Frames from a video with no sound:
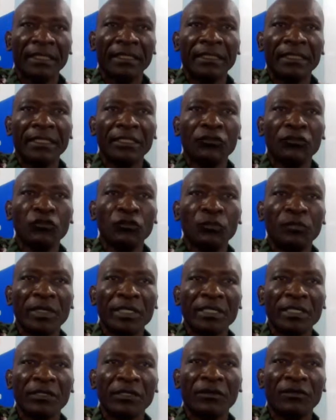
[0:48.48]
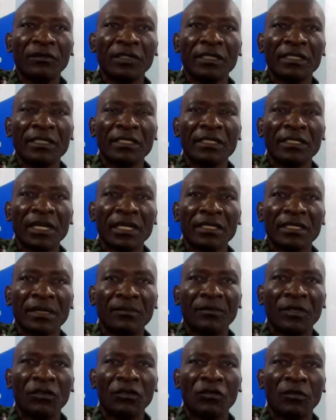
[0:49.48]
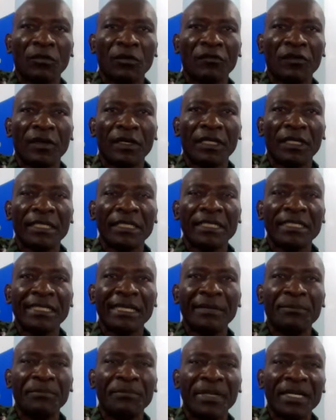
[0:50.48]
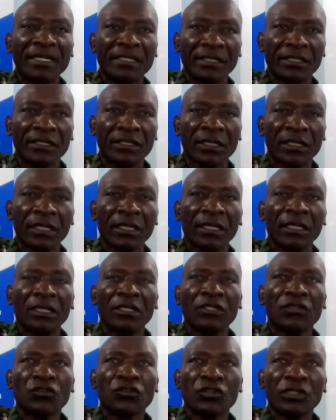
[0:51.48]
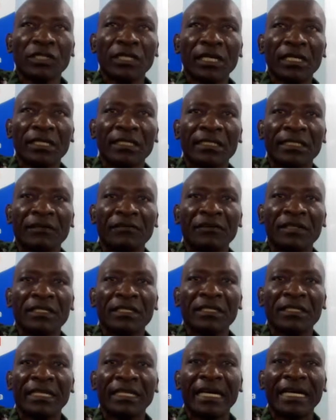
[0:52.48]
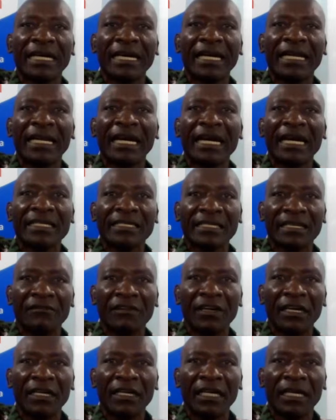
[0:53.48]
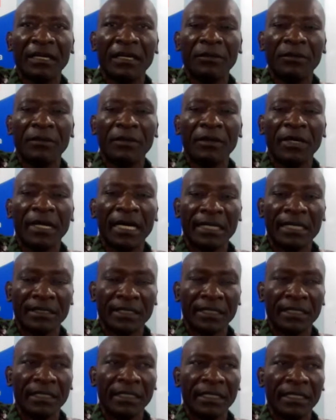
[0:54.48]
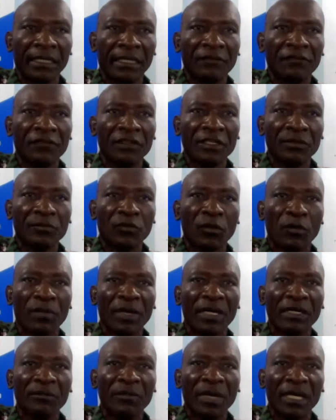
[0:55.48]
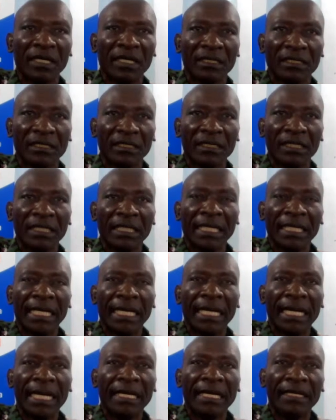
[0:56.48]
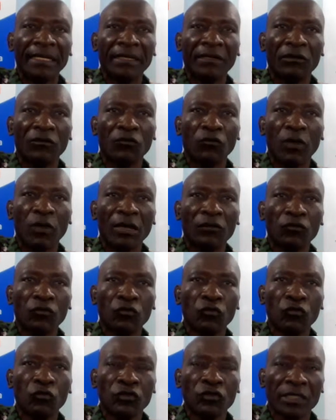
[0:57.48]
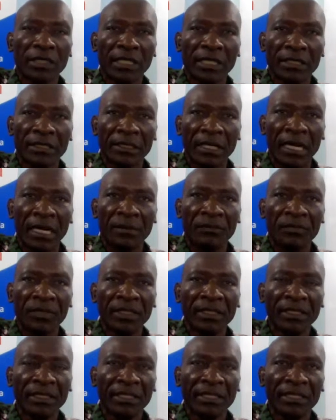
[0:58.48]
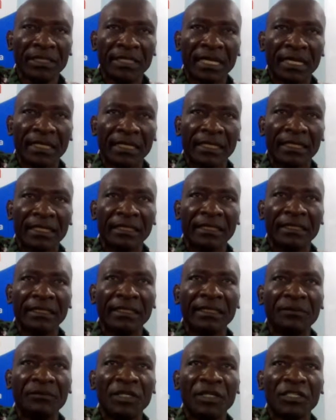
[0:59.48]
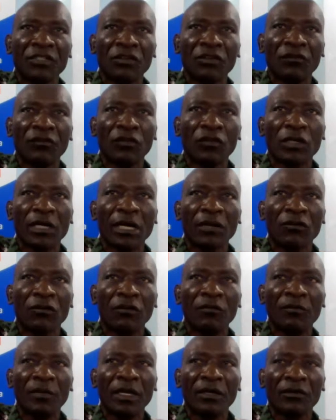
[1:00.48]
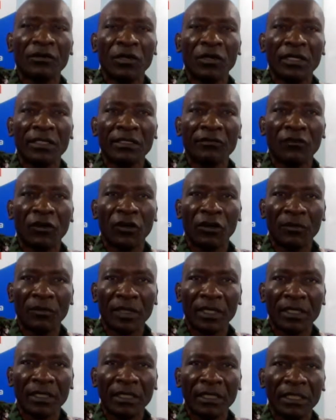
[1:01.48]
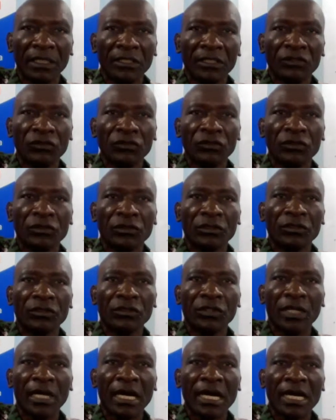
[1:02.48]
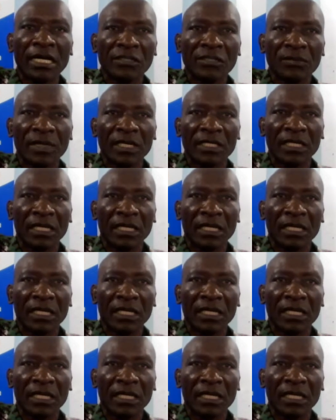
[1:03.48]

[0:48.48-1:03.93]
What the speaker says: The 2% of the District Assembly Common Fund is the best social intervention that Ghana has ever had, if it is properly managed. And what we will appeal is that the Minister of Local Government and Rural Development should try as much